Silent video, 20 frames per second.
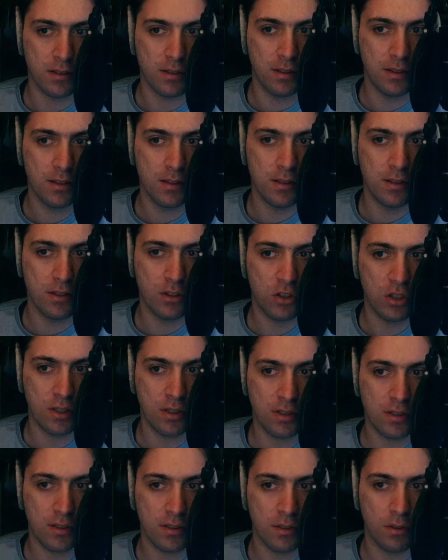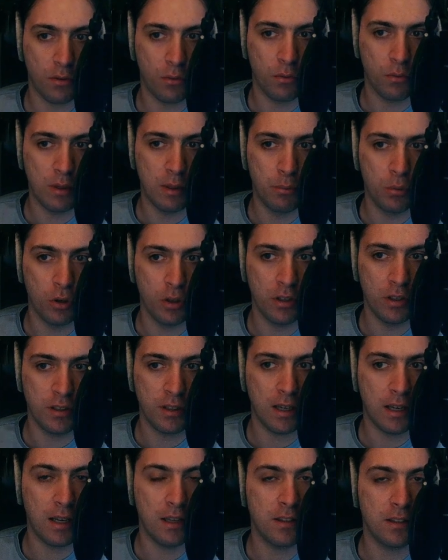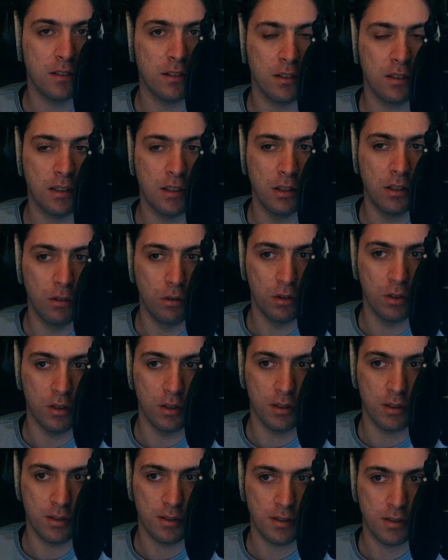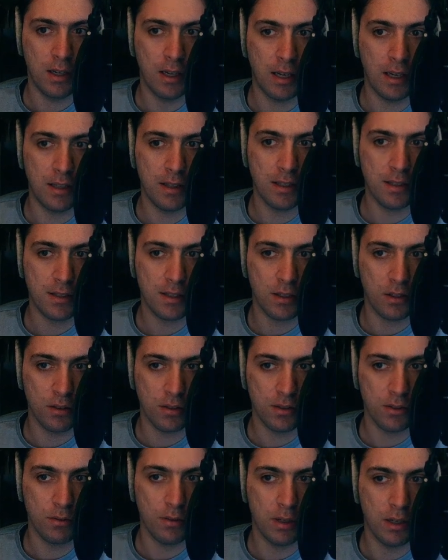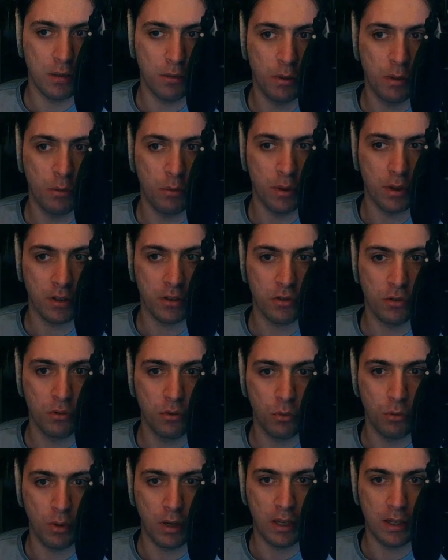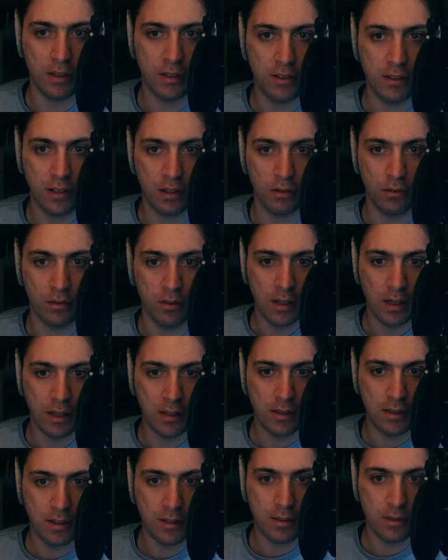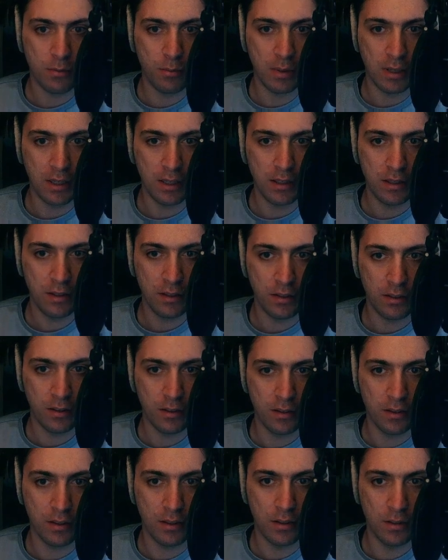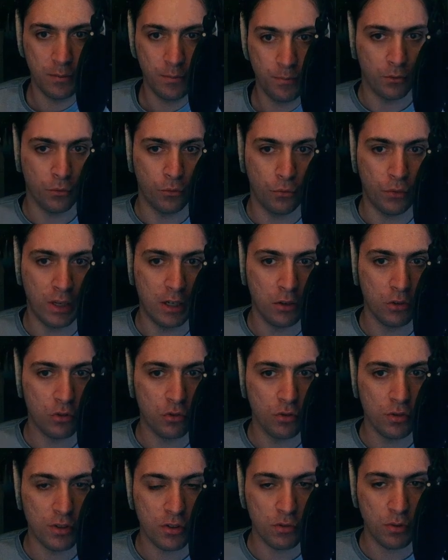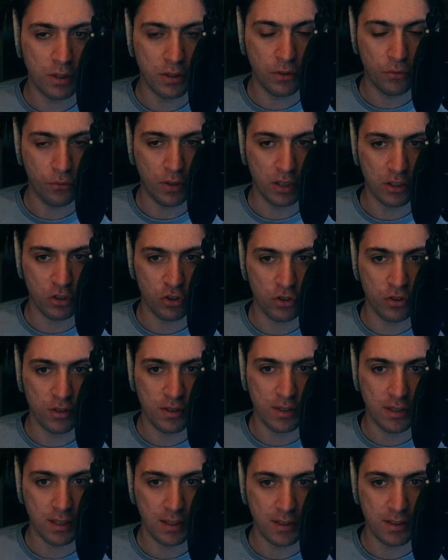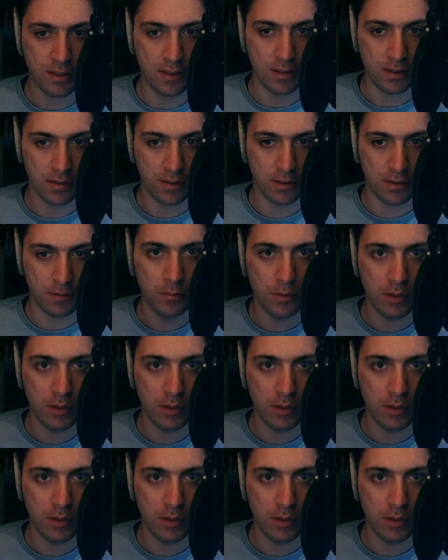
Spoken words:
This is just 3.8 kilohertz. And that's also how we want to write it down. And that's why the ValueToString functions exist.